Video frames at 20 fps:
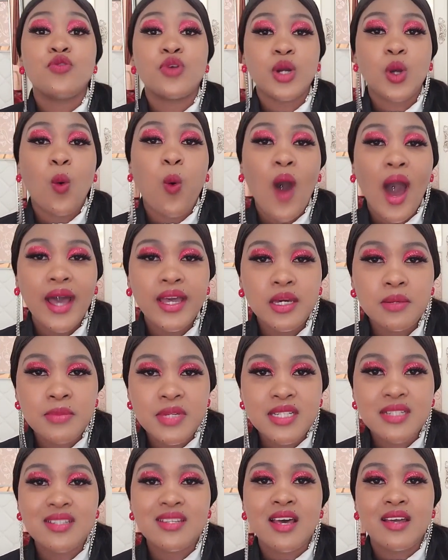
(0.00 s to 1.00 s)

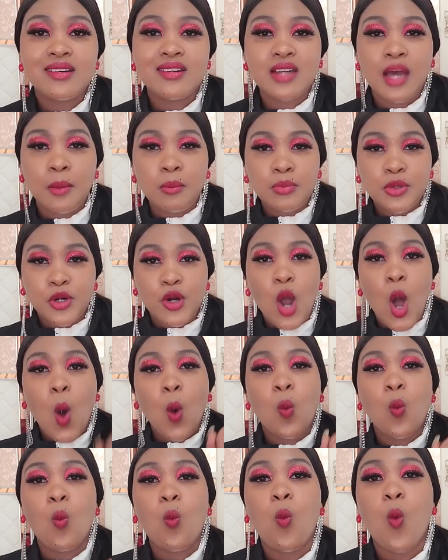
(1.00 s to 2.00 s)
Requirement number
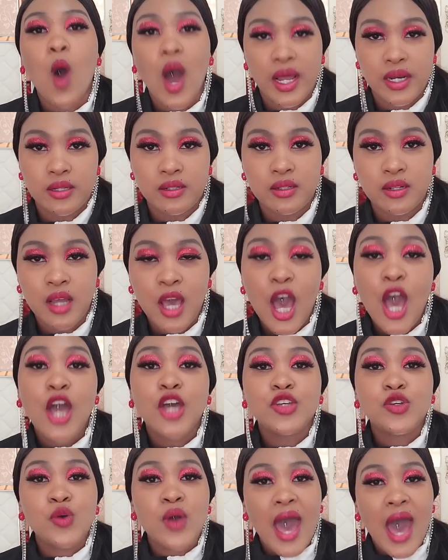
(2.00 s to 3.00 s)
one
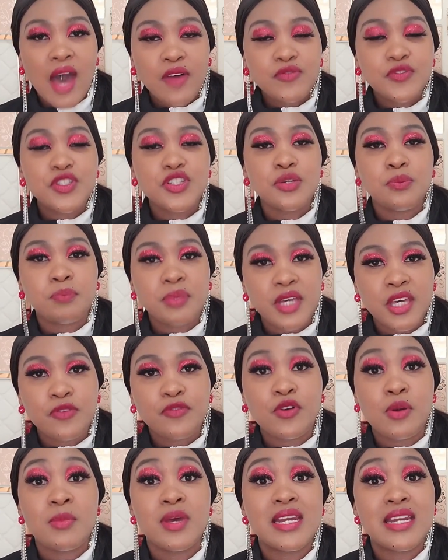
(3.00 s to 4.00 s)
you have to
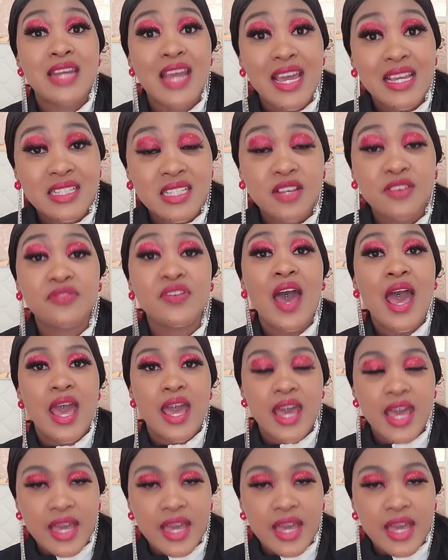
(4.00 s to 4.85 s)
be from a native